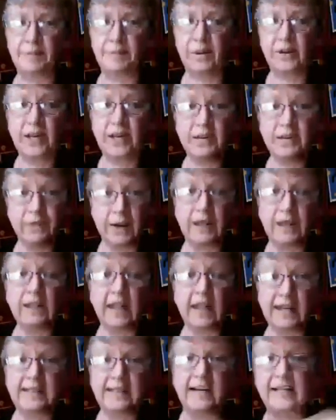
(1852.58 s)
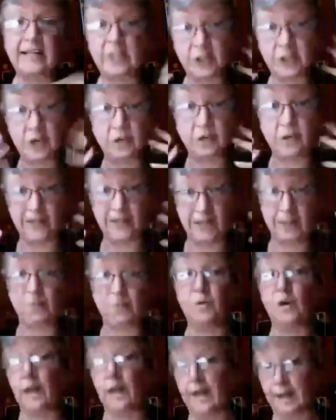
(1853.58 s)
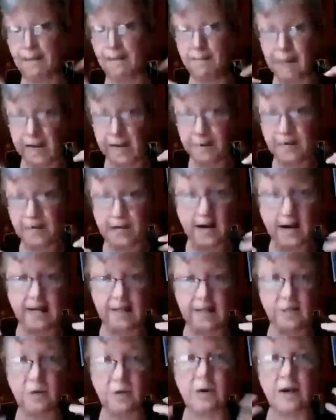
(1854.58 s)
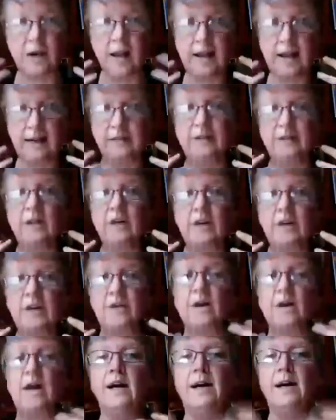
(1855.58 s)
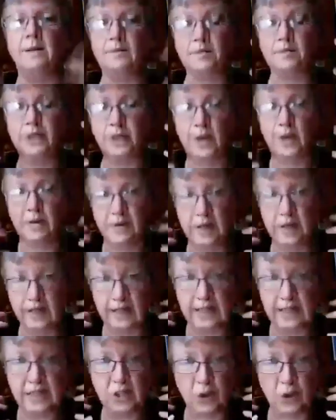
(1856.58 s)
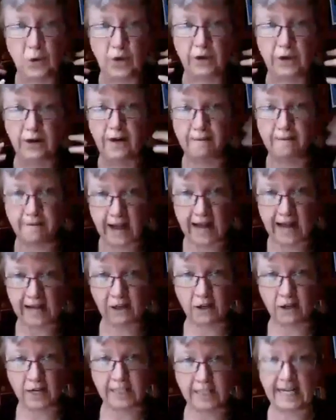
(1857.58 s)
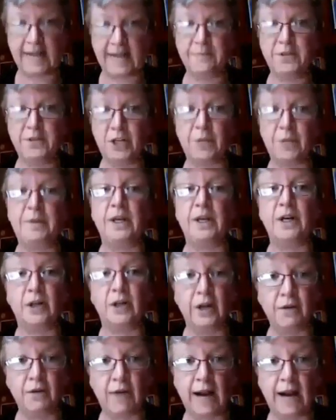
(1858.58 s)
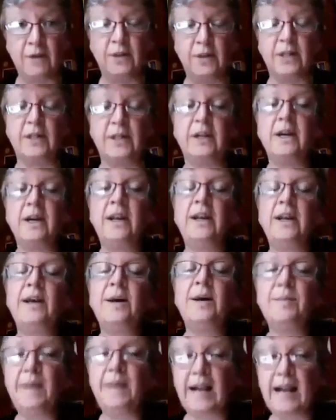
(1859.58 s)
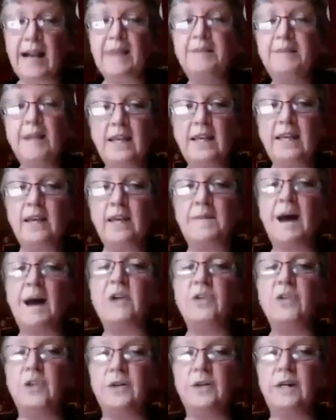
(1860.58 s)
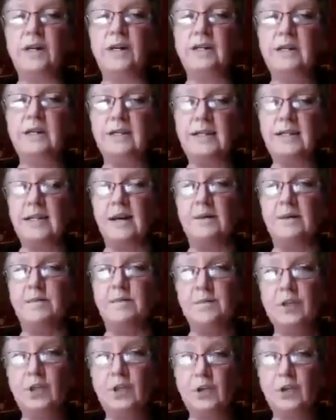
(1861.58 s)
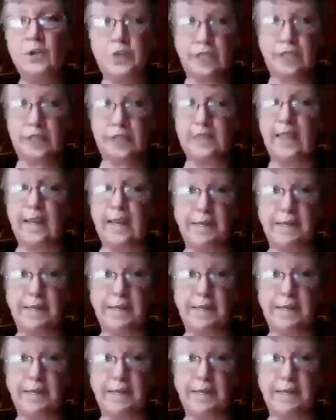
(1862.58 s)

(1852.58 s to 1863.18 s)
up looking very like Dexter, which is more like a baby dinosaur kind of look. Um, so everything's shorter and fatter and chub- chubbier and rounder. But I am thinking about doing some two just